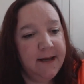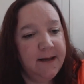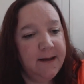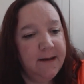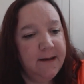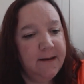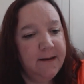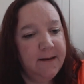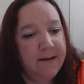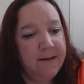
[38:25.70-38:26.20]

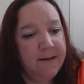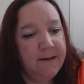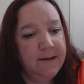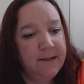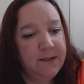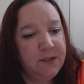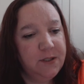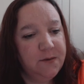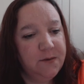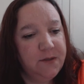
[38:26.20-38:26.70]

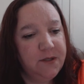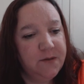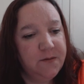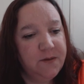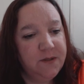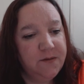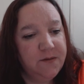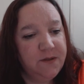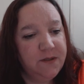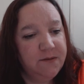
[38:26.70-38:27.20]
Uh, do,
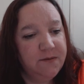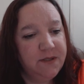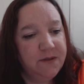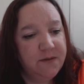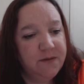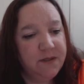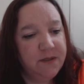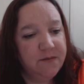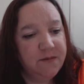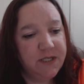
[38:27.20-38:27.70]
do, do, do,
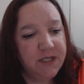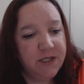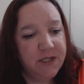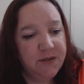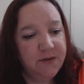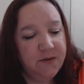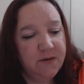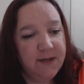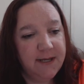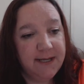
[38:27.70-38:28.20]
do, do,
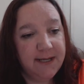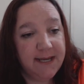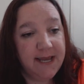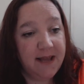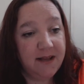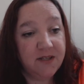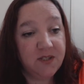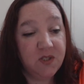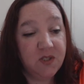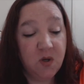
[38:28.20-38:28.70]
do.
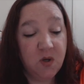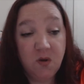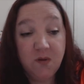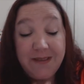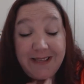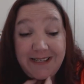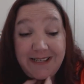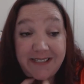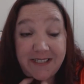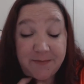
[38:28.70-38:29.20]
Yeah,
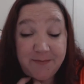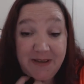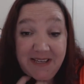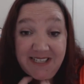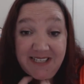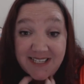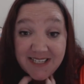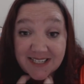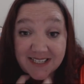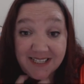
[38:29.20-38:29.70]
so that's
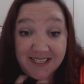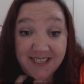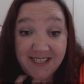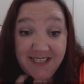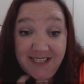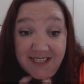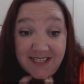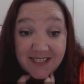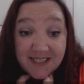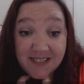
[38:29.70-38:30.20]

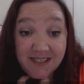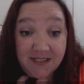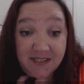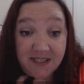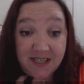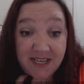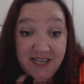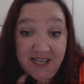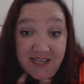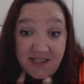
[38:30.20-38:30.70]

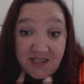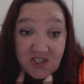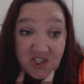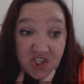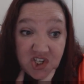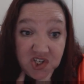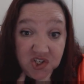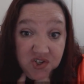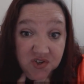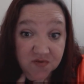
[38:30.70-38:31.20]
basically
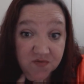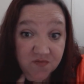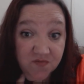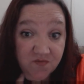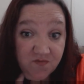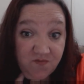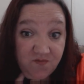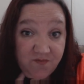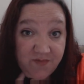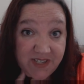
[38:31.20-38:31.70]
it.
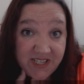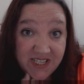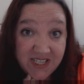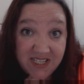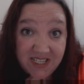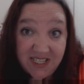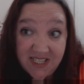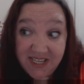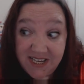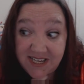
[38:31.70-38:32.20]

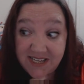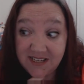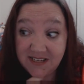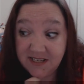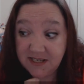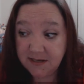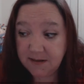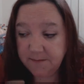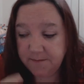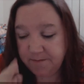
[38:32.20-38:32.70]
Basically
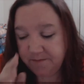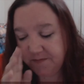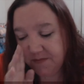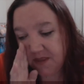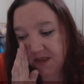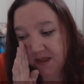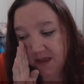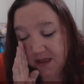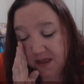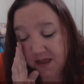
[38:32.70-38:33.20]
it.
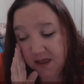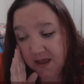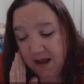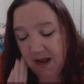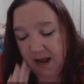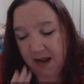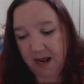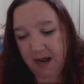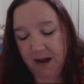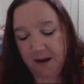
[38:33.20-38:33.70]

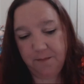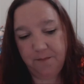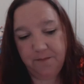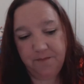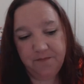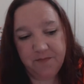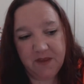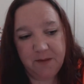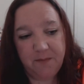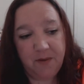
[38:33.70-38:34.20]

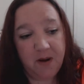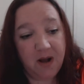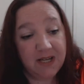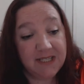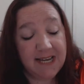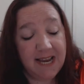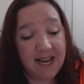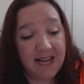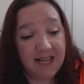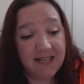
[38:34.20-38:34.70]
Um,
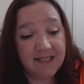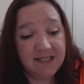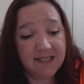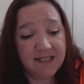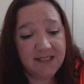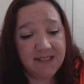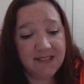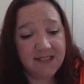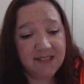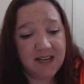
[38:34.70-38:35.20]

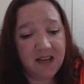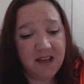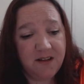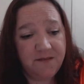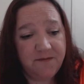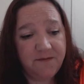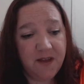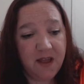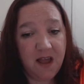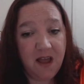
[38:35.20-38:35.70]
podcasts and
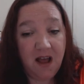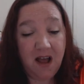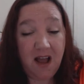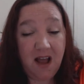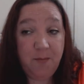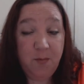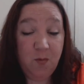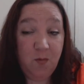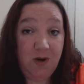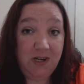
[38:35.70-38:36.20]
stuff.
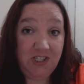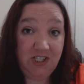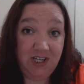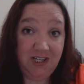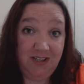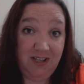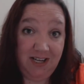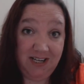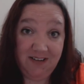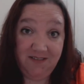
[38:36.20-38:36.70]
I've been
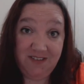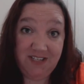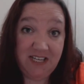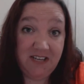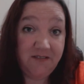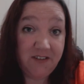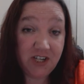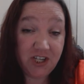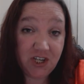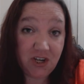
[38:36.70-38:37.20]
watching a lot of
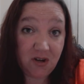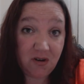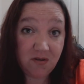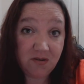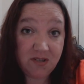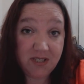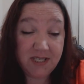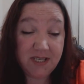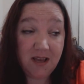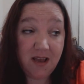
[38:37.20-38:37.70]
TV
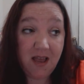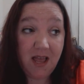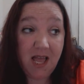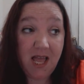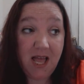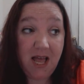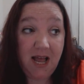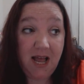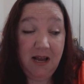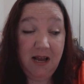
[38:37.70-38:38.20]
shows,
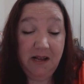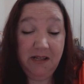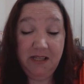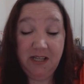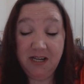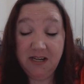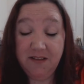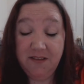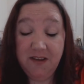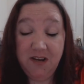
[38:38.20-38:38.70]
uh,
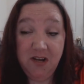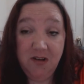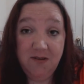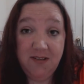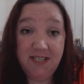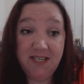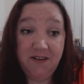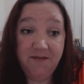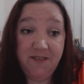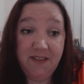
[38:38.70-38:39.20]
a lot of the
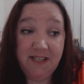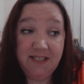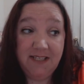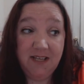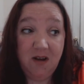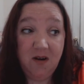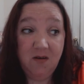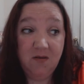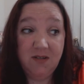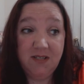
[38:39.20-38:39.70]
new stuff
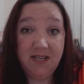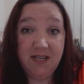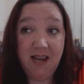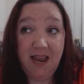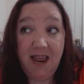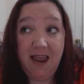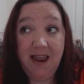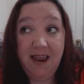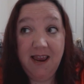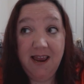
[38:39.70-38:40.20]
that's out,
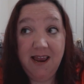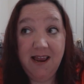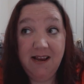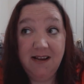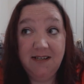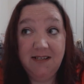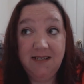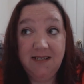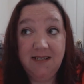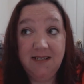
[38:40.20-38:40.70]

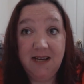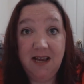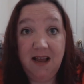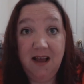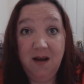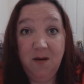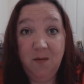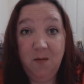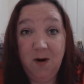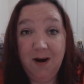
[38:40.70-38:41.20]
and
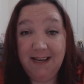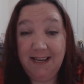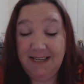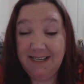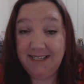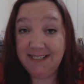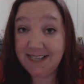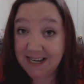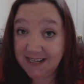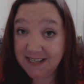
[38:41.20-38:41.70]
uh,
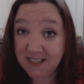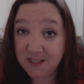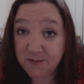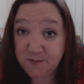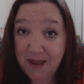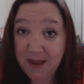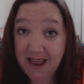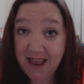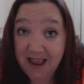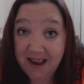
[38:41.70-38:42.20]
Walking Dead
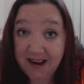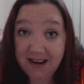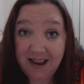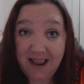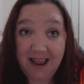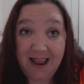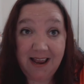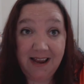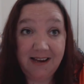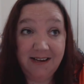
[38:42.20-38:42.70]
is back,
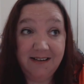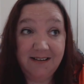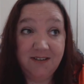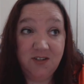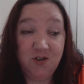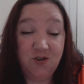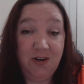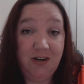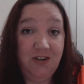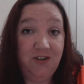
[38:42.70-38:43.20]

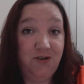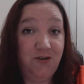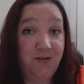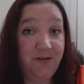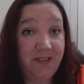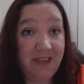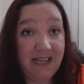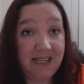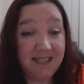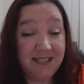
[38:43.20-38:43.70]
and
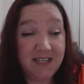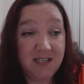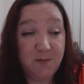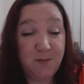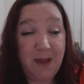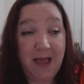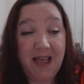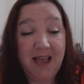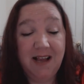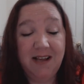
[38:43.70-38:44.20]
Stranger Things
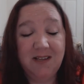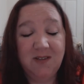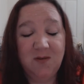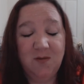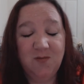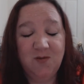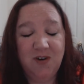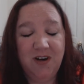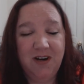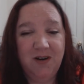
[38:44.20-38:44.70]
is back,
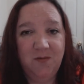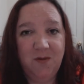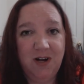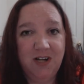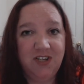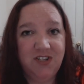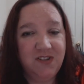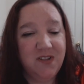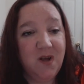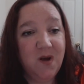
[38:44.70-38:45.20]
so I'm trying to
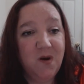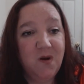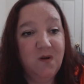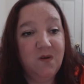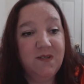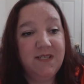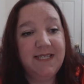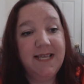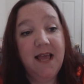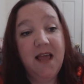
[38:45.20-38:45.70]
watch
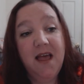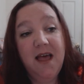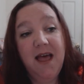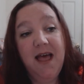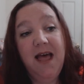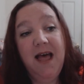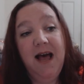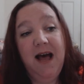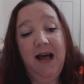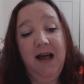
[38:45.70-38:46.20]
those.
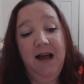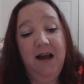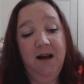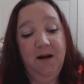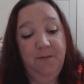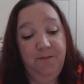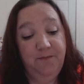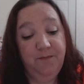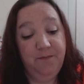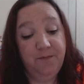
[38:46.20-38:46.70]

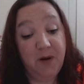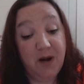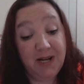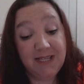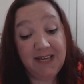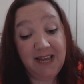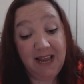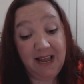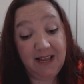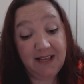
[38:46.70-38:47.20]
Um,
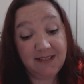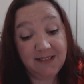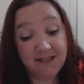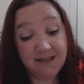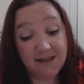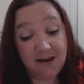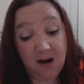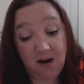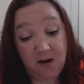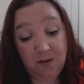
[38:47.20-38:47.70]

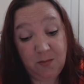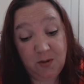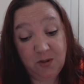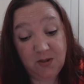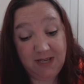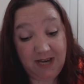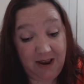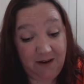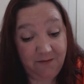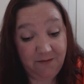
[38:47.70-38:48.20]
podcasts,
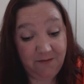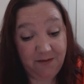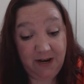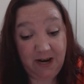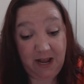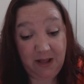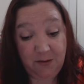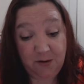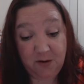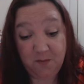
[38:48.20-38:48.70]
almost
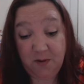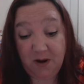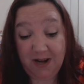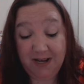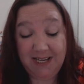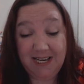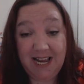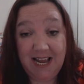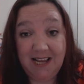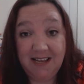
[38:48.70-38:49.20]
every other
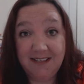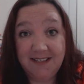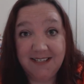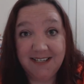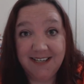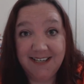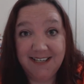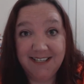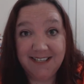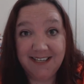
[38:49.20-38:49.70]

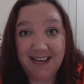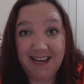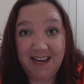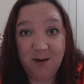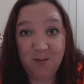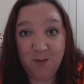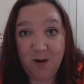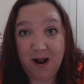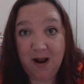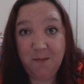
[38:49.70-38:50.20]
podcast is
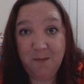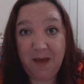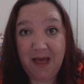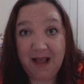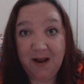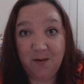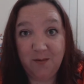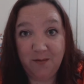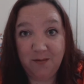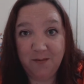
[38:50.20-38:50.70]
a
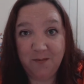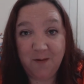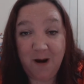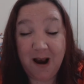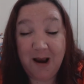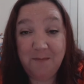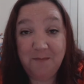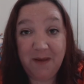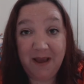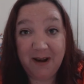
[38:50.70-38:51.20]
Rhinebeck,
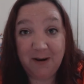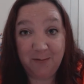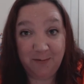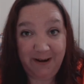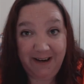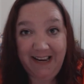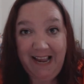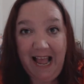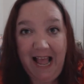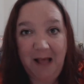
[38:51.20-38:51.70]
Rhinebeck
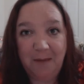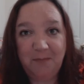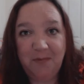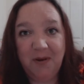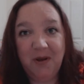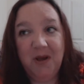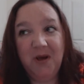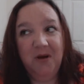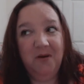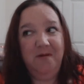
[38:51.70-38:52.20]
recap
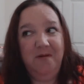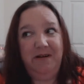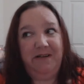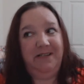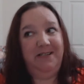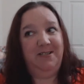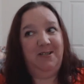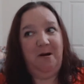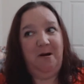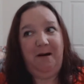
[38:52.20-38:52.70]

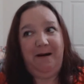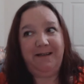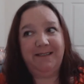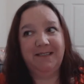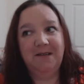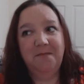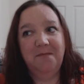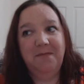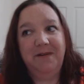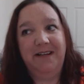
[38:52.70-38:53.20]
which is
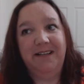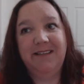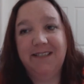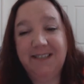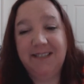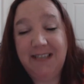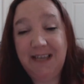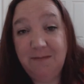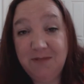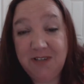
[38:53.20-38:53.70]
awesome, but at
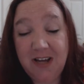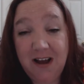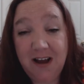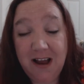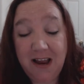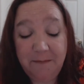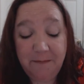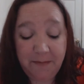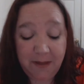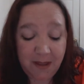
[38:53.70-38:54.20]
the same
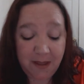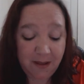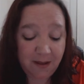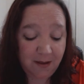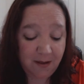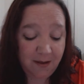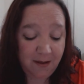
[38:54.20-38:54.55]
time,